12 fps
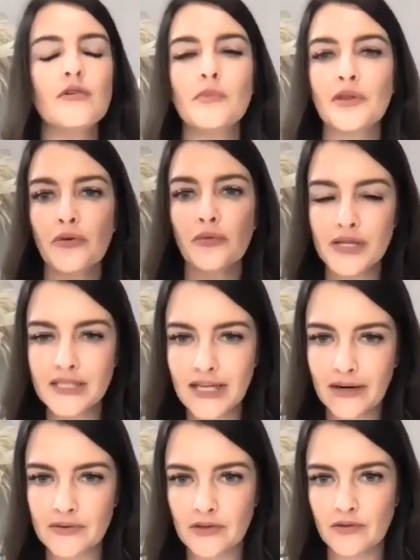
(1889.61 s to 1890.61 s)
But the reason
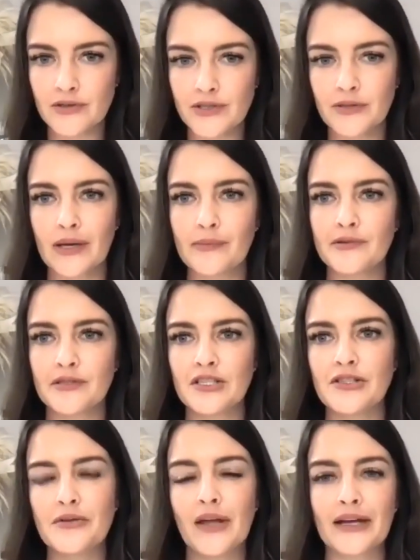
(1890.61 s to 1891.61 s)
I was also able to
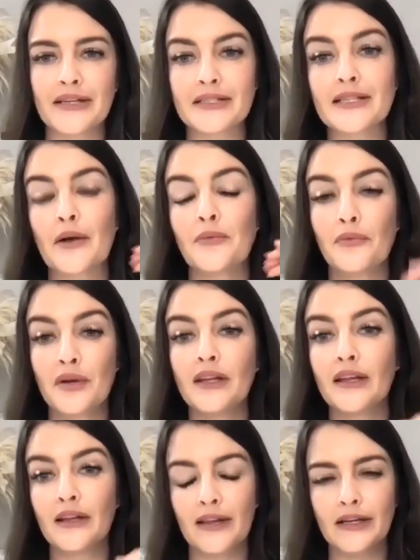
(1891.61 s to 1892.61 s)
do that is because I
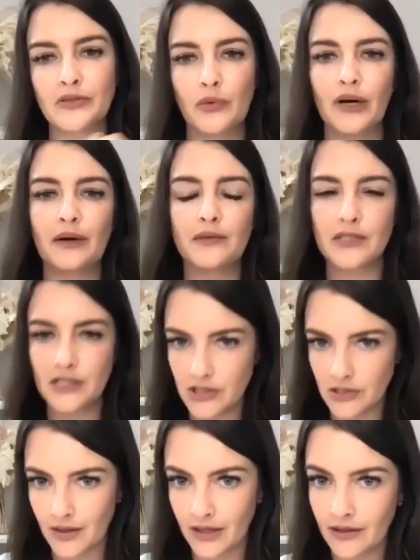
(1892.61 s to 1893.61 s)
really liked what I was
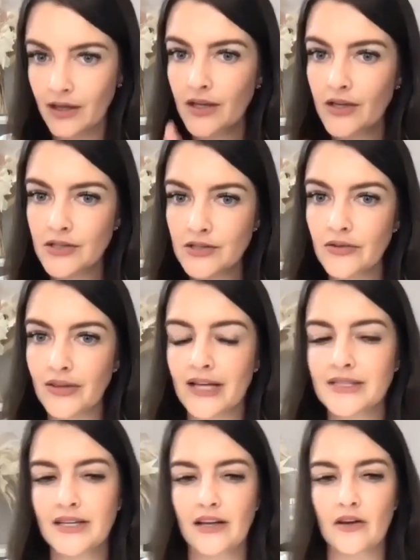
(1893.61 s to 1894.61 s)
doing. So
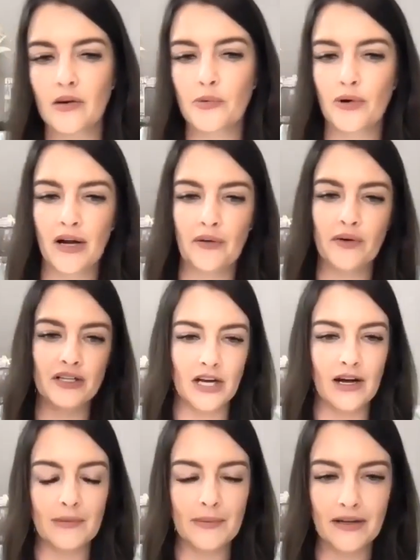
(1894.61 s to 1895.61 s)
that's another point I want to
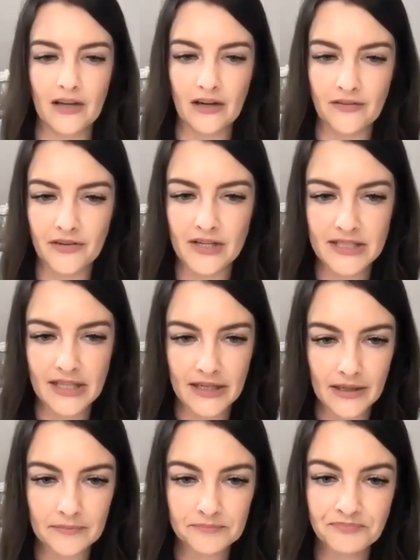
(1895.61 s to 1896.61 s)
talk about here for a
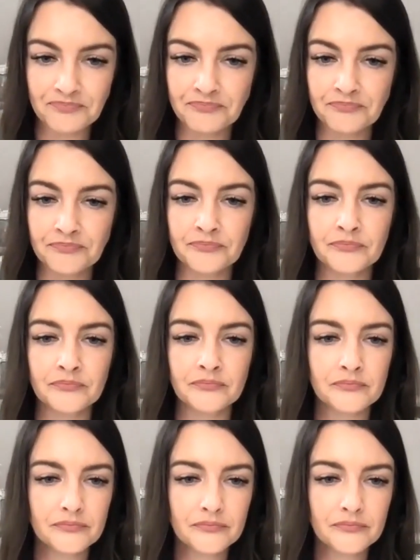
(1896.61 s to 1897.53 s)
second.